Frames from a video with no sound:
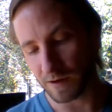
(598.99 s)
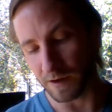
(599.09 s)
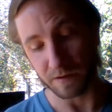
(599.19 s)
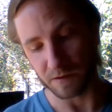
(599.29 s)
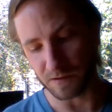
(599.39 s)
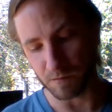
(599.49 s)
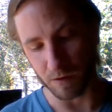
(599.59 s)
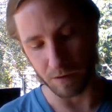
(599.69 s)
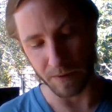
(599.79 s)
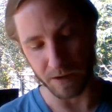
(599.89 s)
and
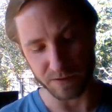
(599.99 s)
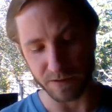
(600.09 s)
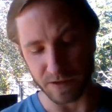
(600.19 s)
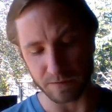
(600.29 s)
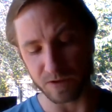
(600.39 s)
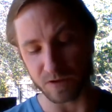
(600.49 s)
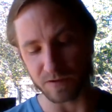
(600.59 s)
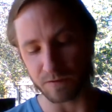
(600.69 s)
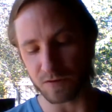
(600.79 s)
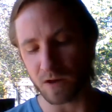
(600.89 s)
elsewhere about the
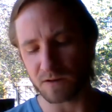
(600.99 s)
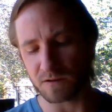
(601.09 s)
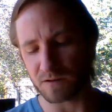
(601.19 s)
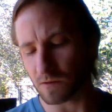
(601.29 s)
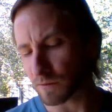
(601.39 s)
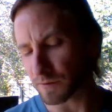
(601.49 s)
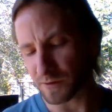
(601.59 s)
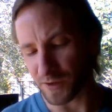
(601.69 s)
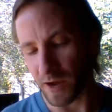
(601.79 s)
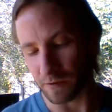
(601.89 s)
images of justice or their
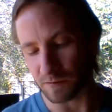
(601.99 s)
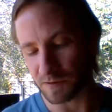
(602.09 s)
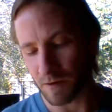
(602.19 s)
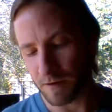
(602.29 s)
shadows,